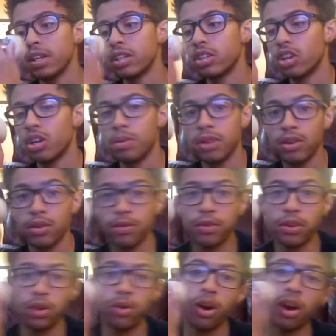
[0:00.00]
it's going to be a
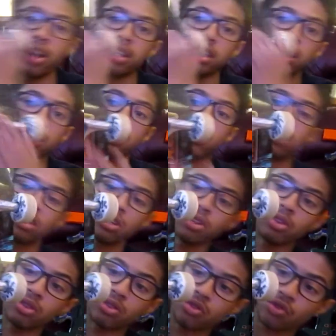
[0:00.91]
review on these
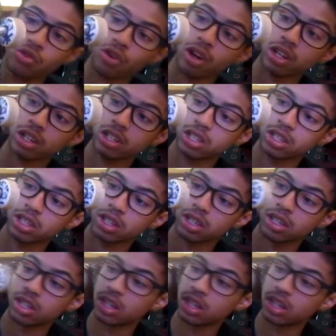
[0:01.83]
Thunder trucks.